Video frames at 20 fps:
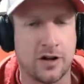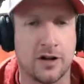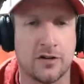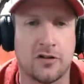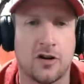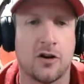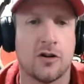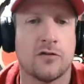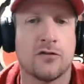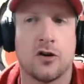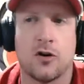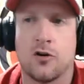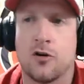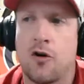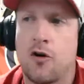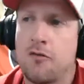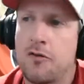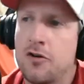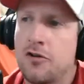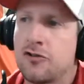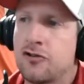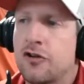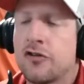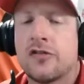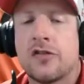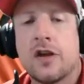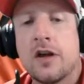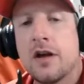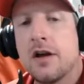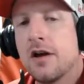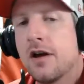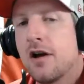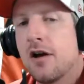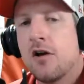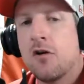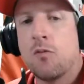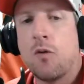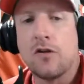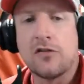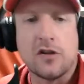a ton of turnovers just
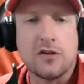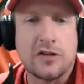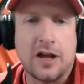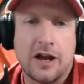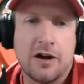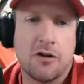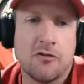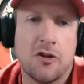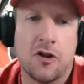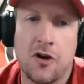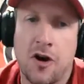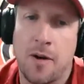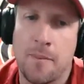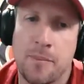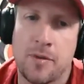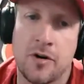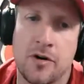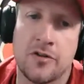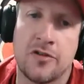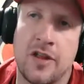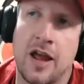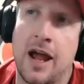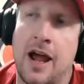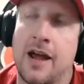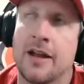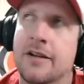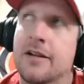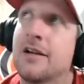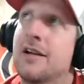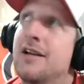wasn't there in the numbers that,